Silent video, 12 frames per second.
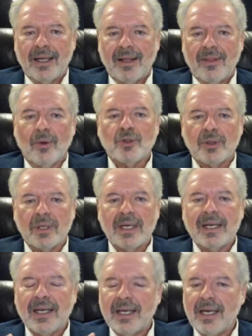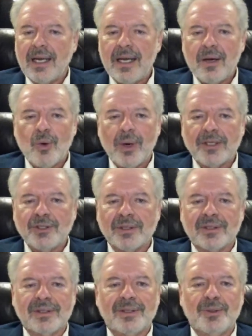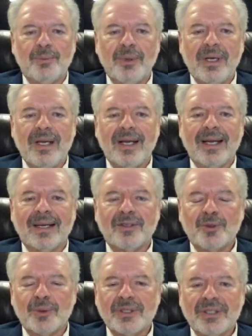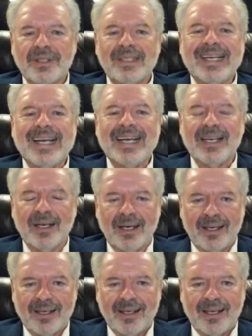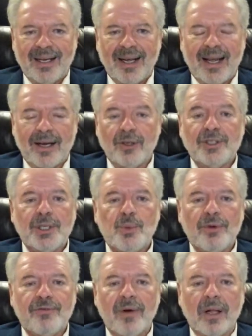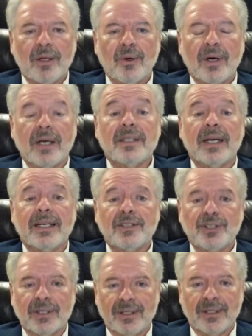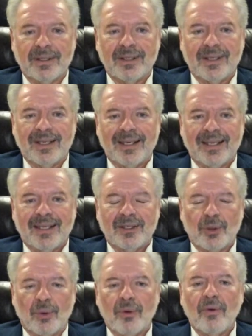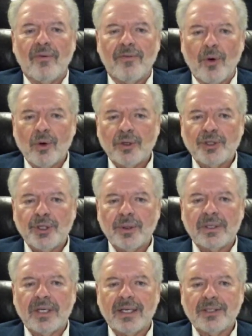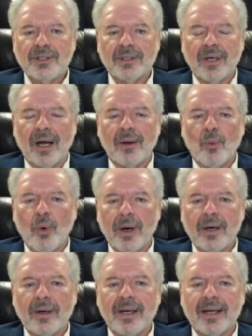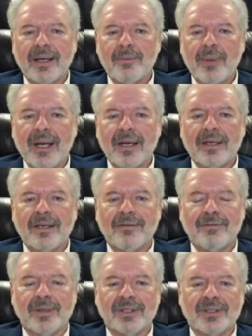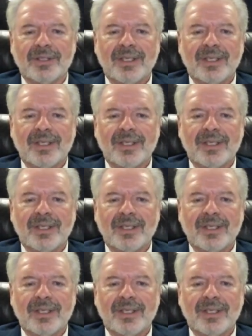Those are key questions to be interested in. Energy will follow attention. So focus your attention on where it can make a difference.